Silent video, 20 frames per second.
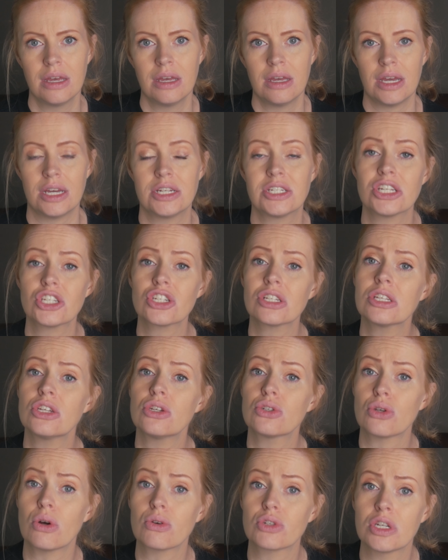Additionally, your
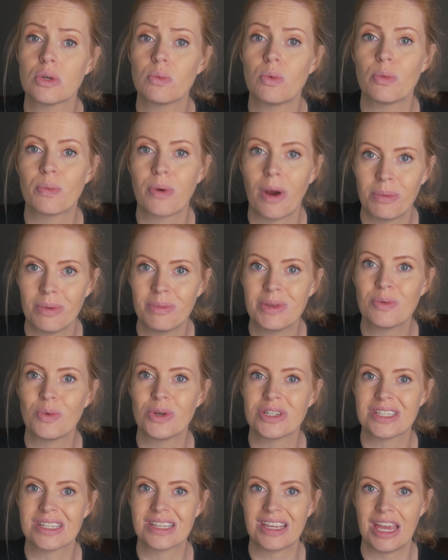doctor will probably
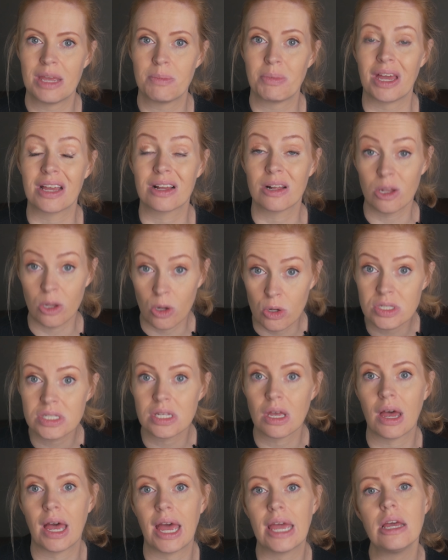want to keep a close
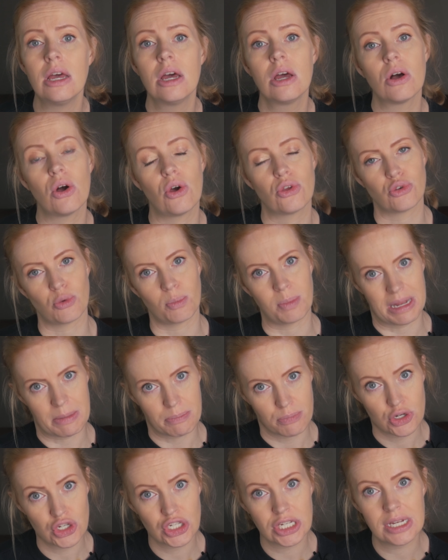eye on your blood
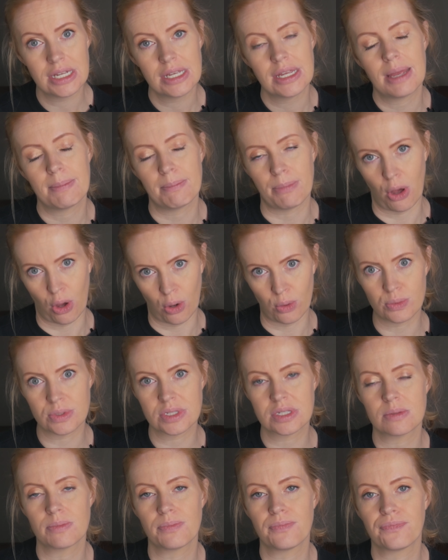pressure and pulse.